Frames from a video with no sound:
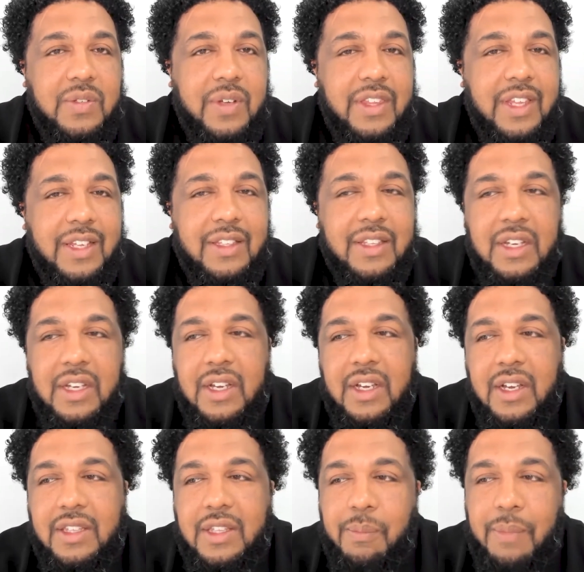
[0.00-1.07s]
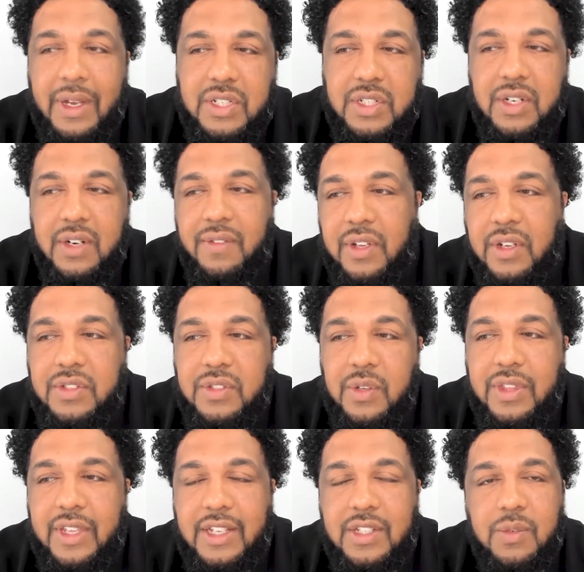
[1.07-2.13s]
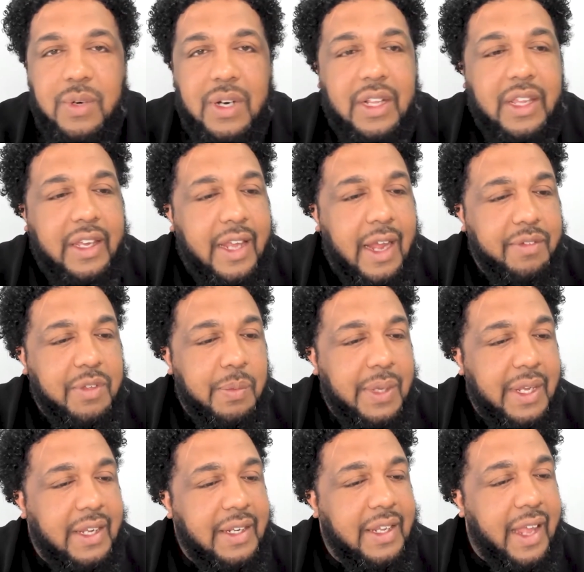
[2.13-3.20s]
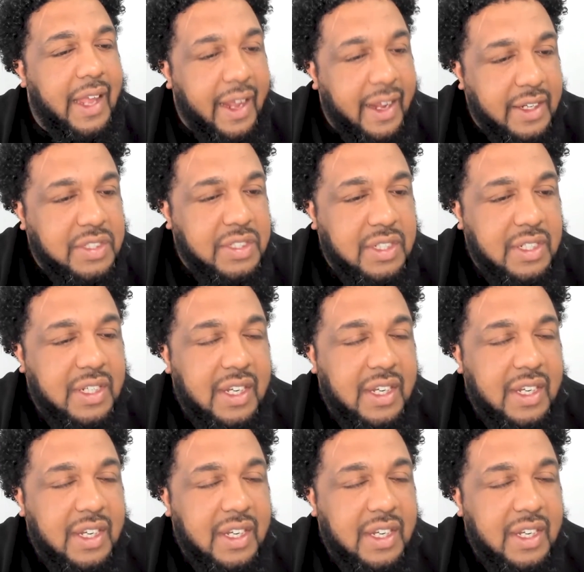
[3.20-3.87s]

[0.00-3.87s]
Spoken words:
So I think the mixture of those two things really kept me engaged.